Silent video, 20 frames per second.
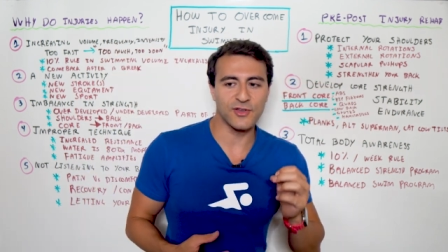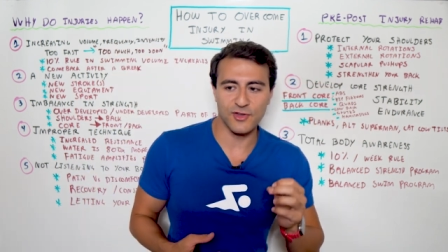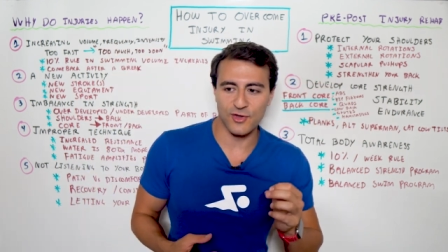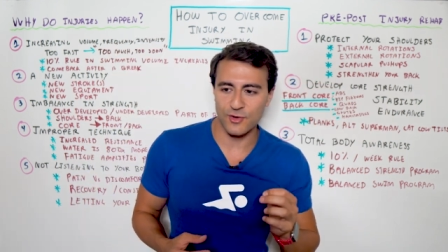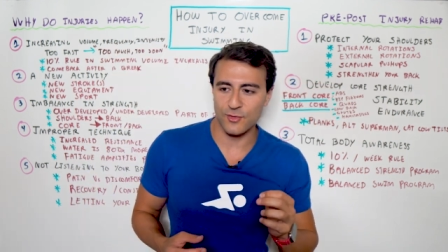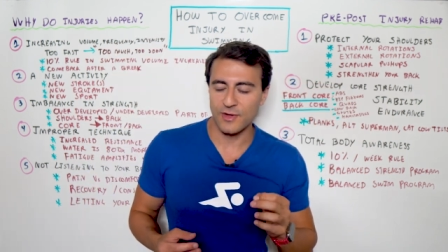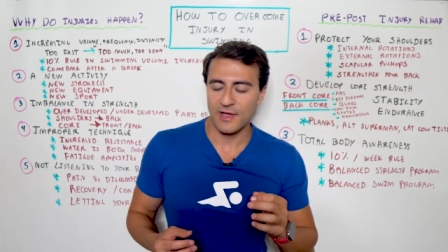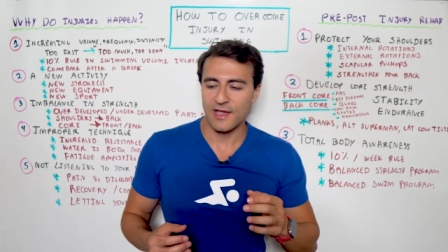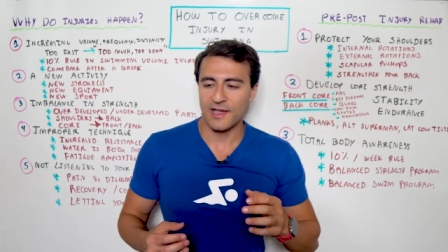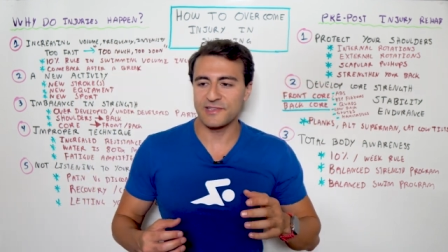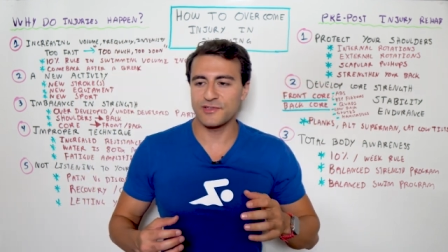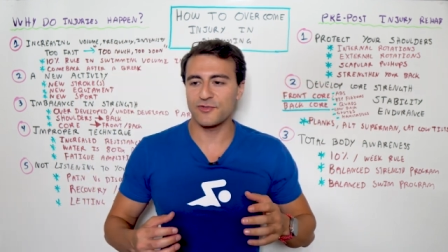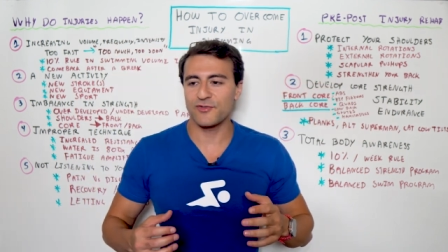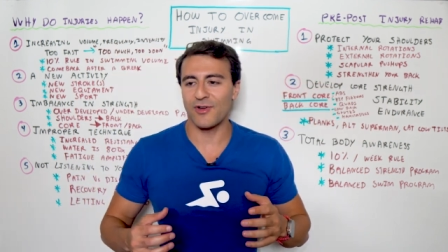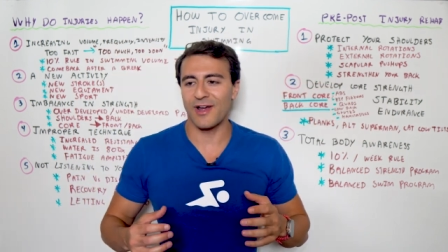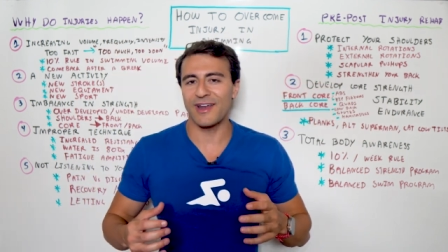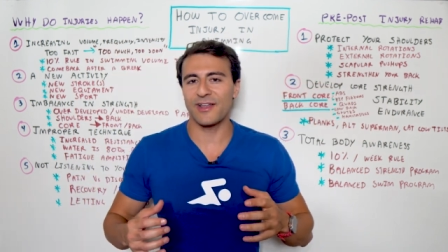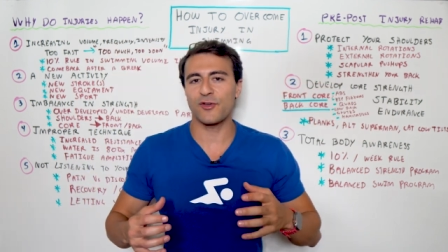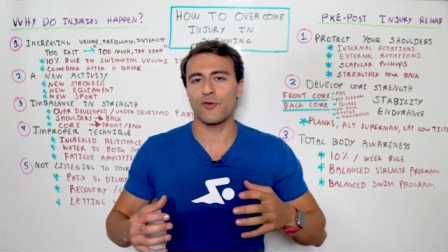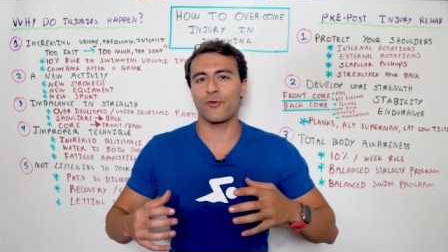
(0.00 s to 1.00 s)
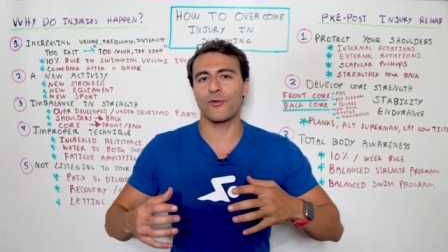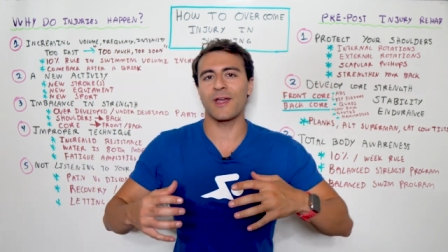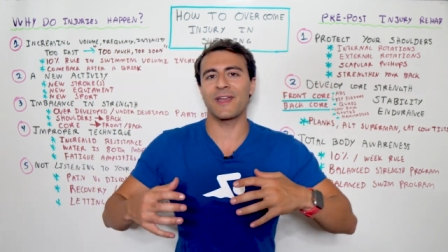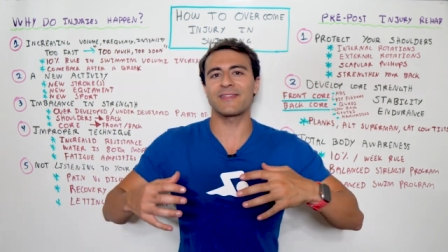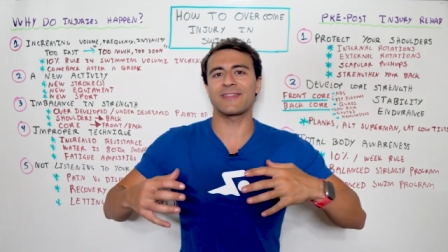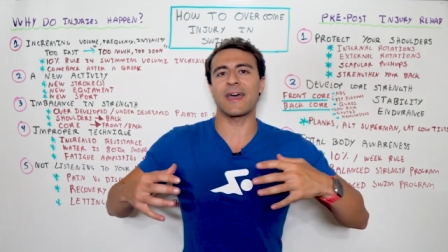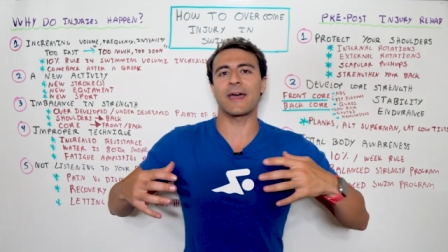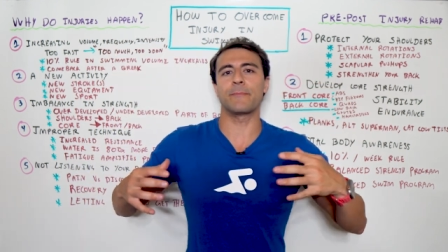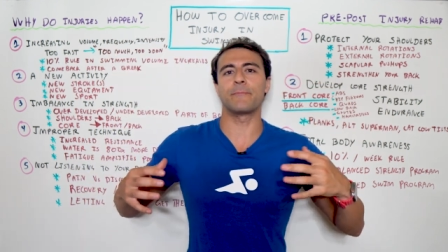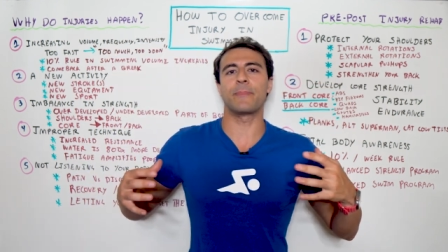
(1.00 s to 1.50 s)
to do is you're trying to
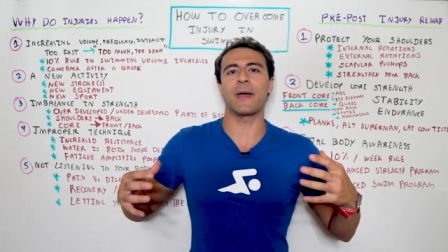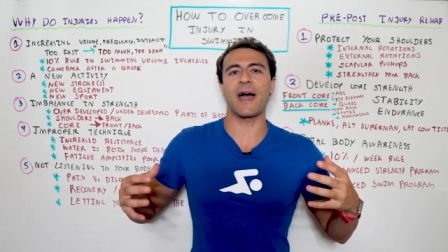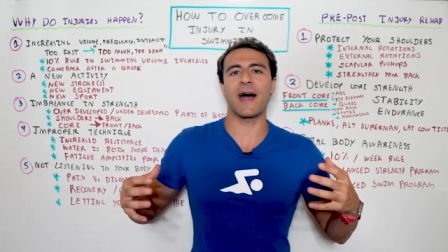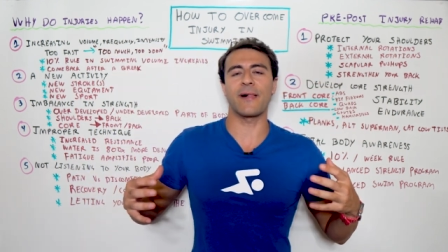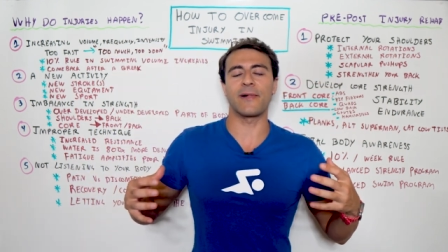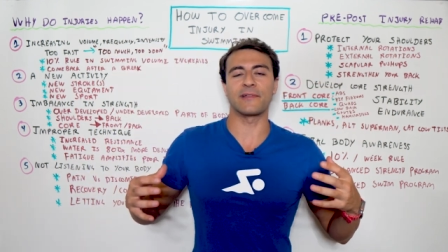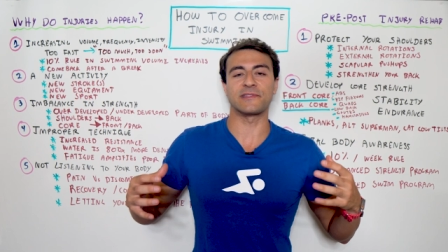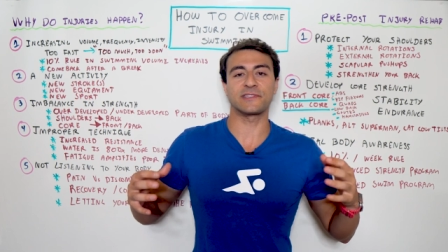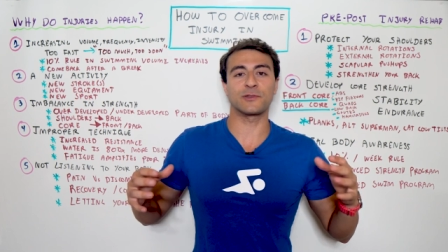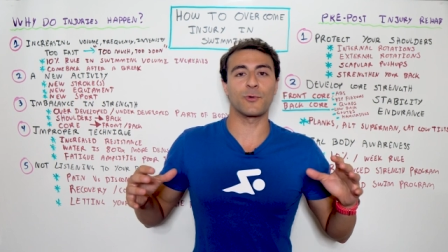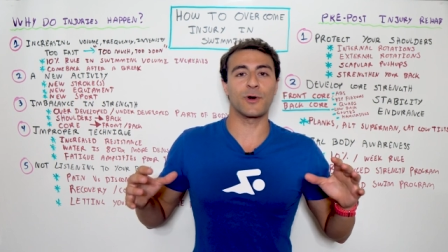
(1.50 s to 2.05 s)
create that balance.